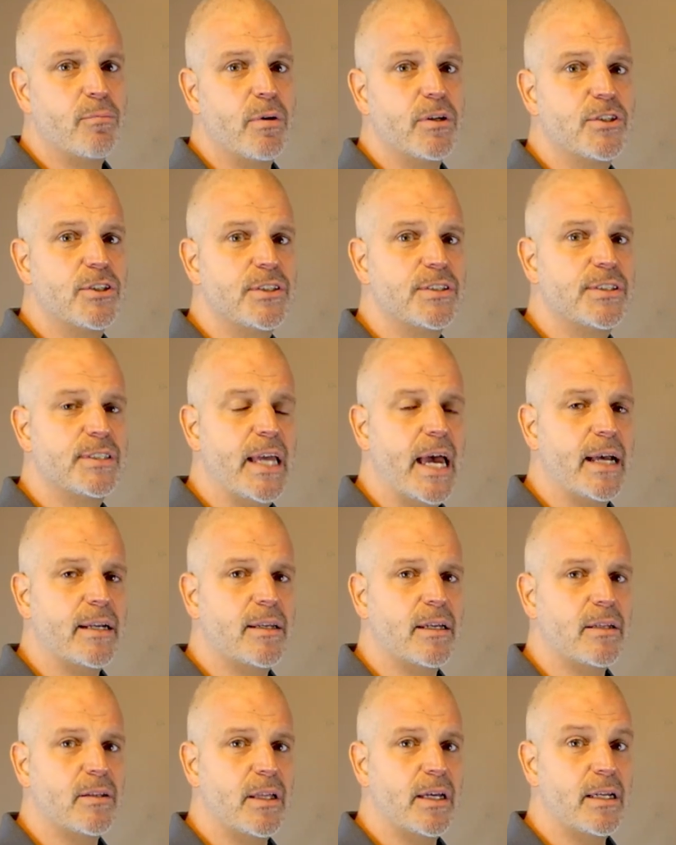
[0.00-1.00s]
which is
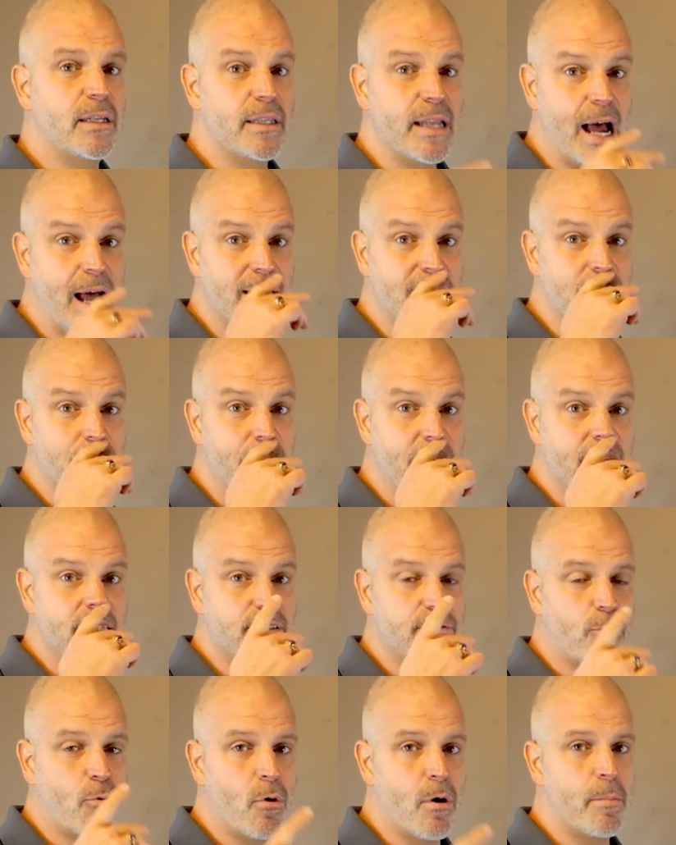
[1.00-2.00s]
technically not the best
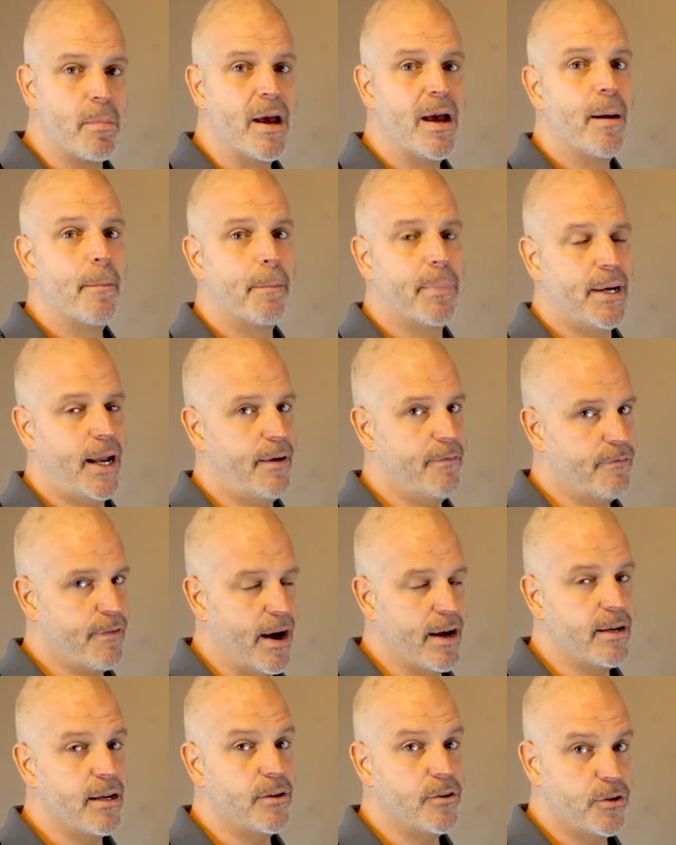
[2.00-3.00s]
form, but I
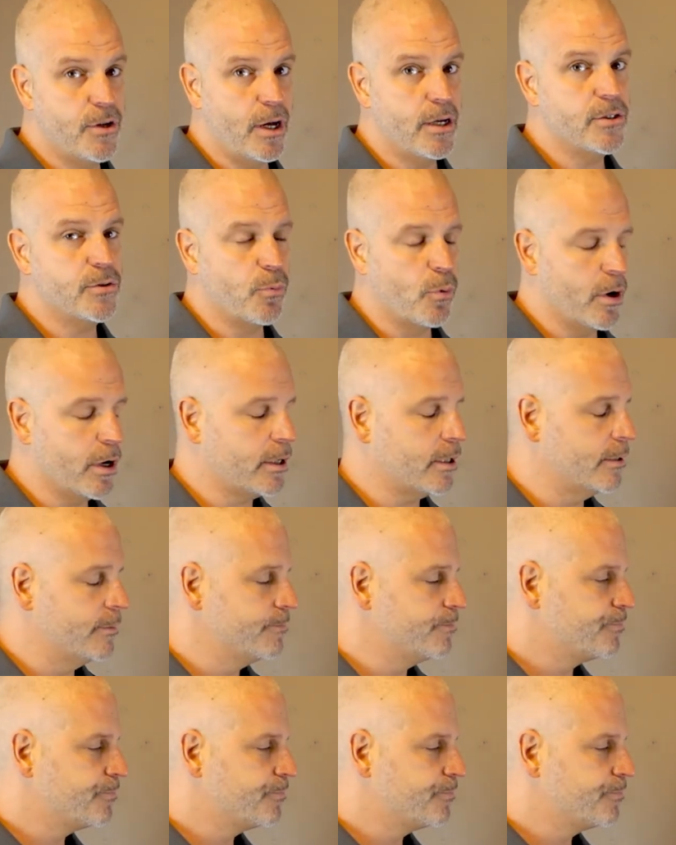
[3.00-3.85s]
find it does work.